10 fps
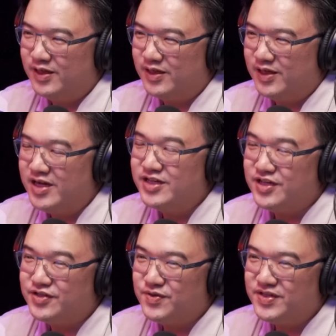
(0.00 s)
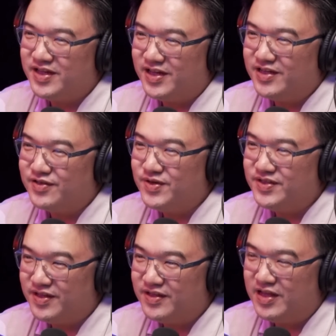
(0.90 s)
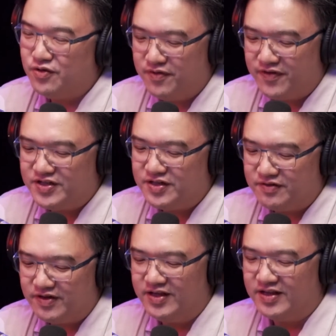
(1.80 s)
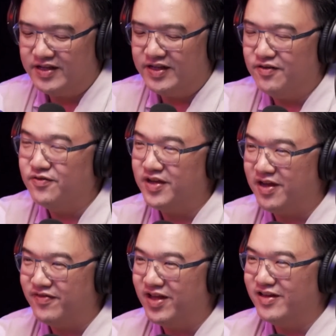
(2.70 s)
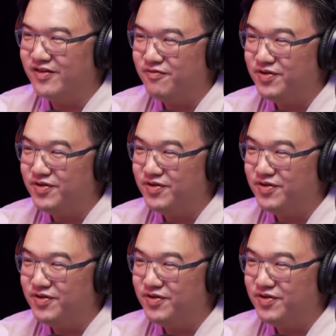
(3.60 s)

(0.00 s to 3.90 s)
Yeah, and it's always they do it very secretly. Like they have like the